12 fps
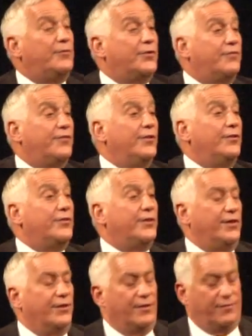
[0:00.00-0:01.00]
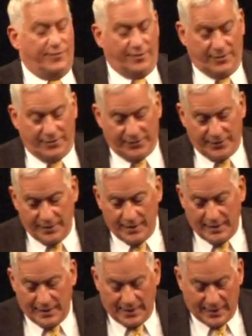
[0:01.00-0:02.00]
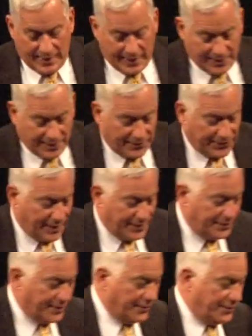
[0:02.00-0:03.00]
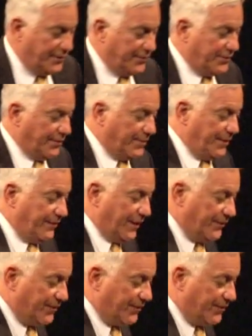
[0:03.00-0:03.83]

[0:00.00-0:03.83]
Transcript: suffused the universe. And I said, you know, do you still believe that?